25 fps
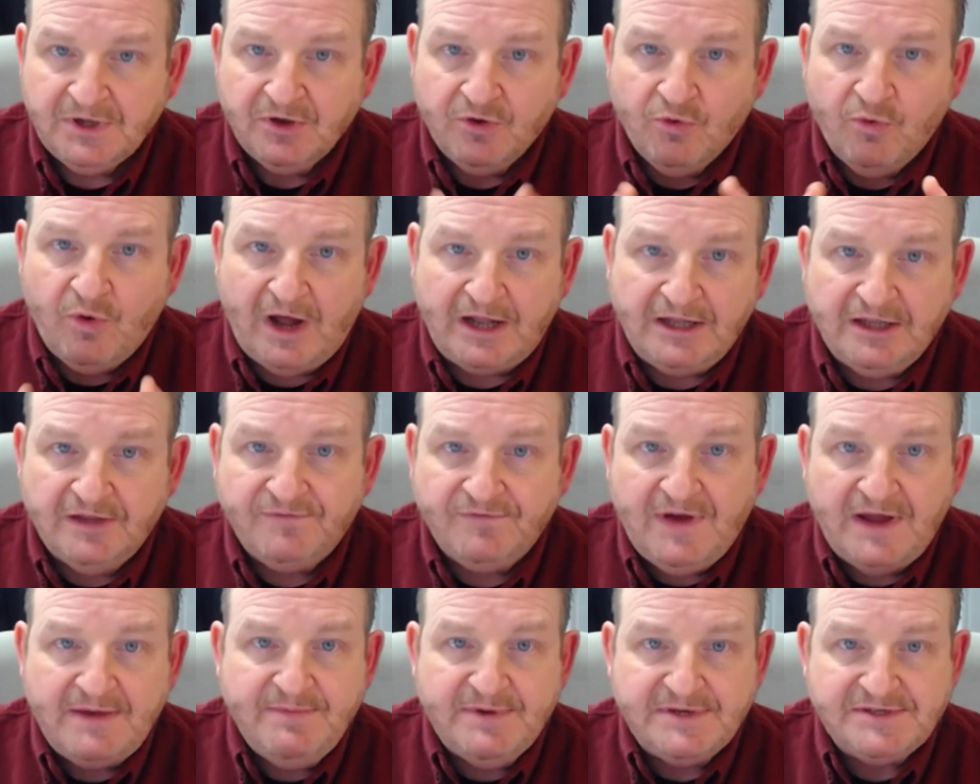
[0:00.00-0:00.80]

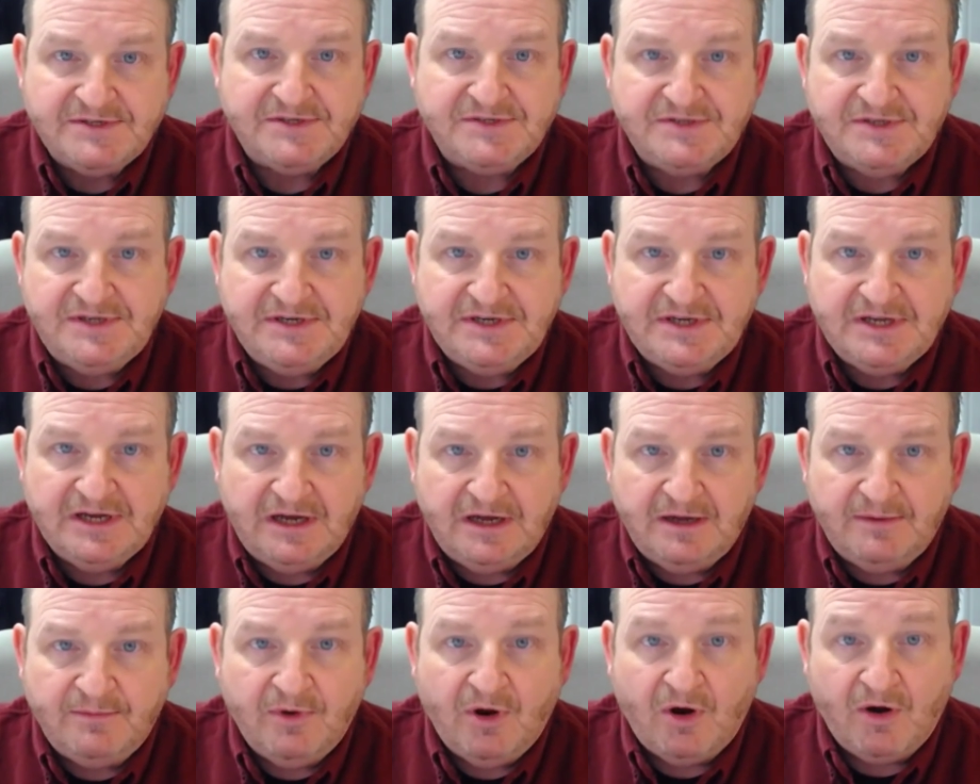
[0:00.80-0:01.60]
Qualified business
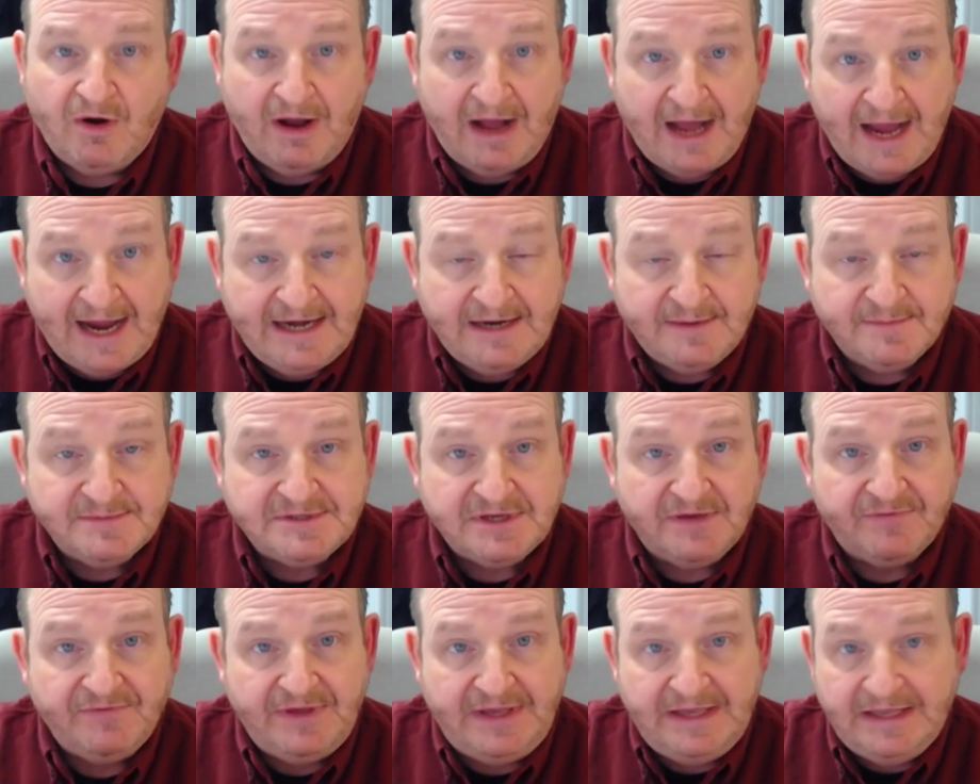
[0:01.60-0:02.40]
income are items
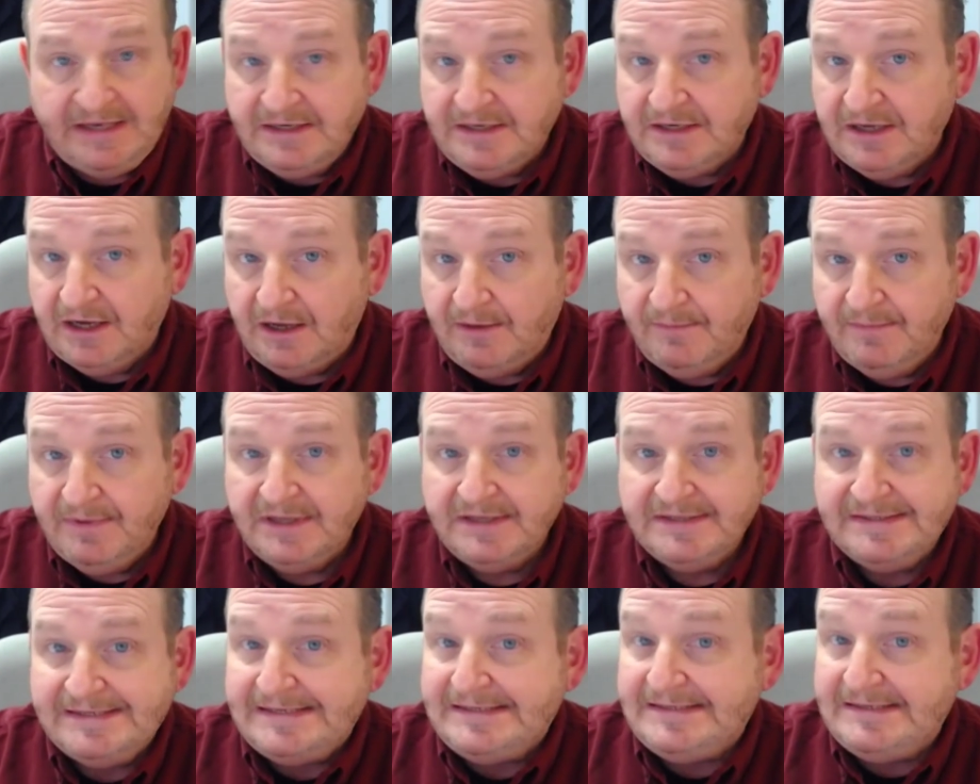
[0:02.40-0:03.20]
of income,
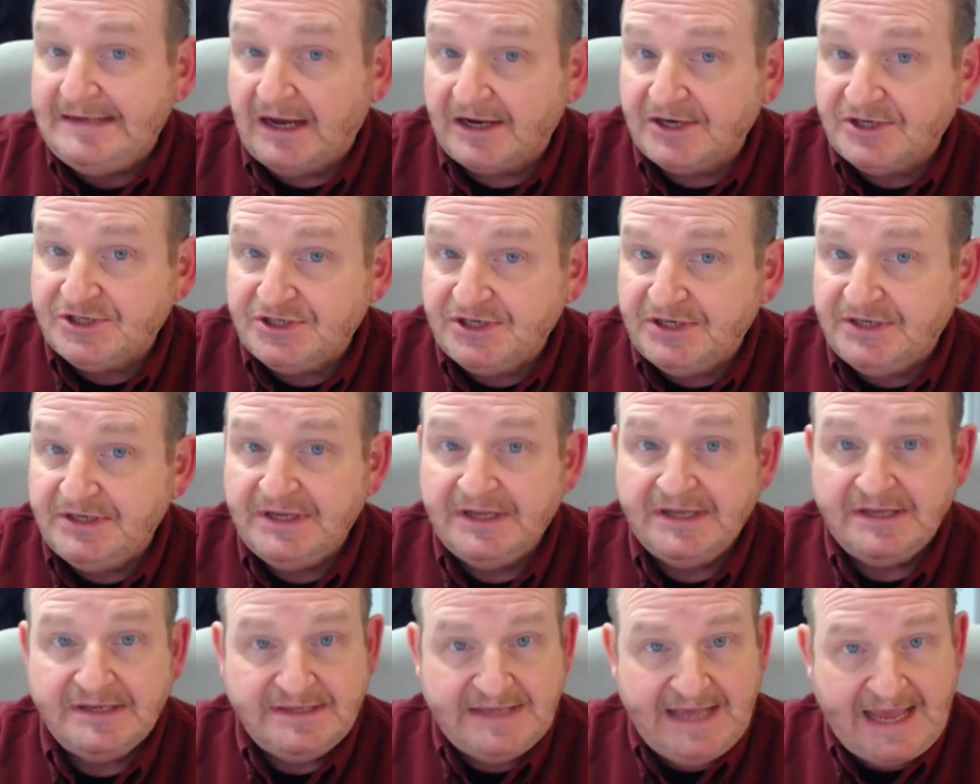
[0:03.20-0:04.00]

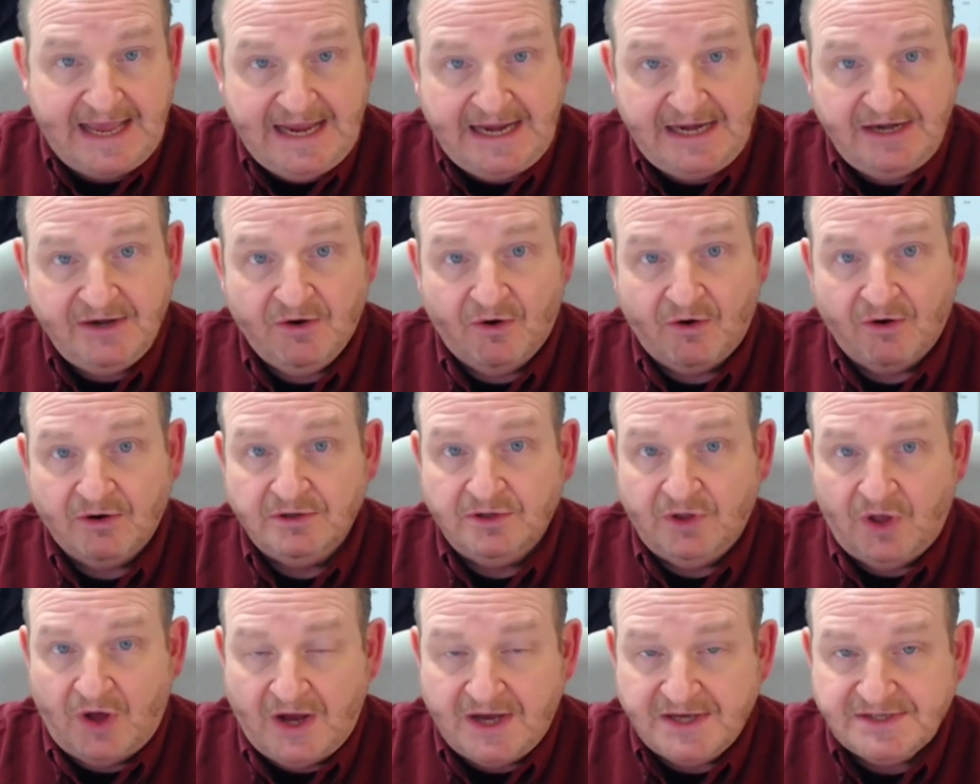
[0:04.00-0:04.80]
deduction, gain, or
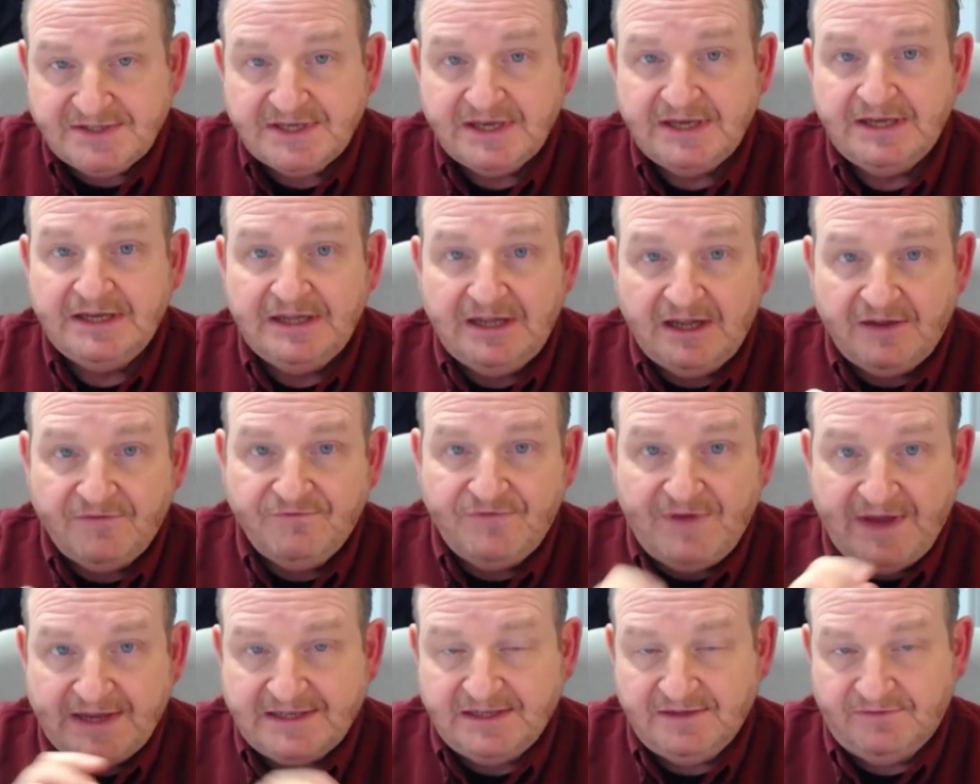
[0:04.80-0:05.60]
loss
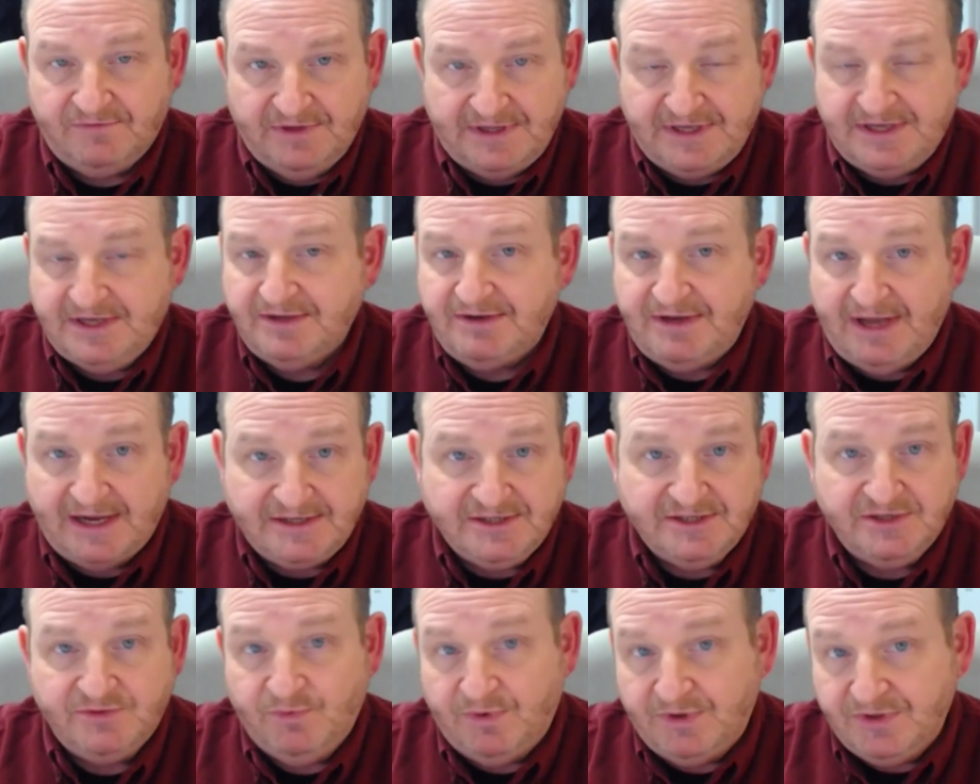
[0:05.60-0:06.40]
effectively
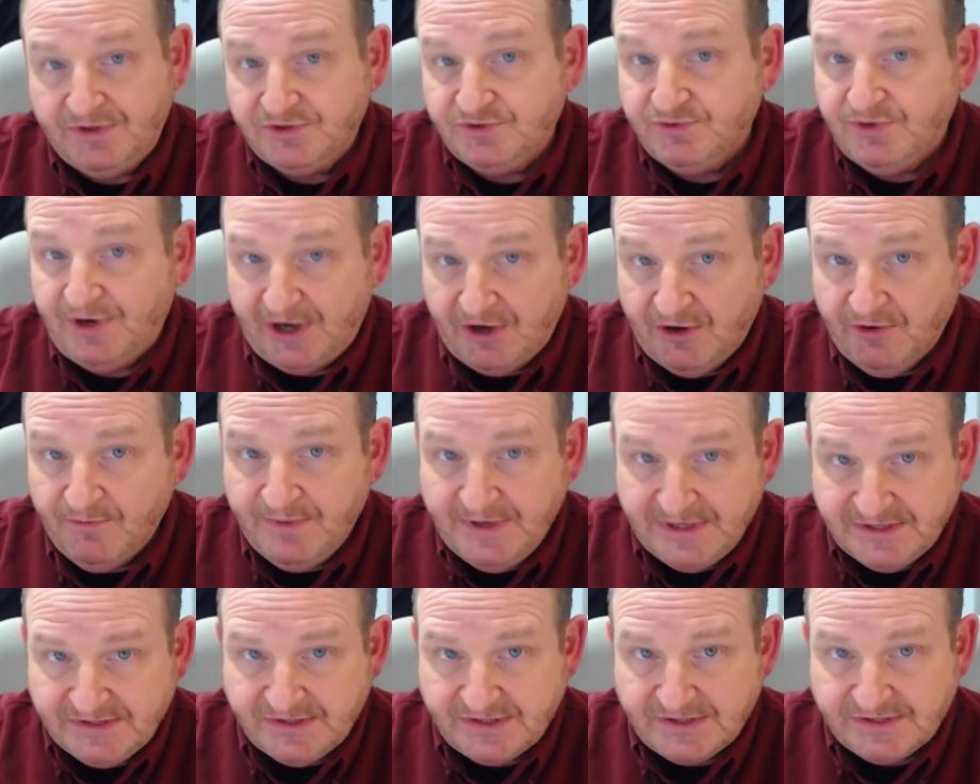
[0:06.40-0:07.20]
connected with a trade or
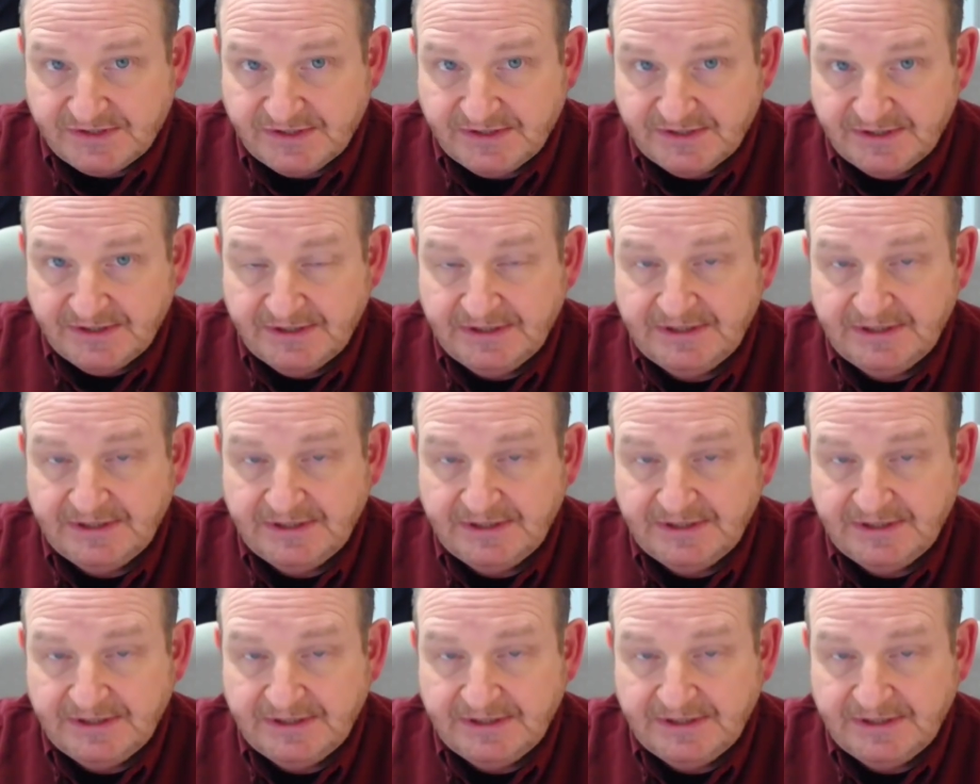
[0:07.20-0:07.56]
business.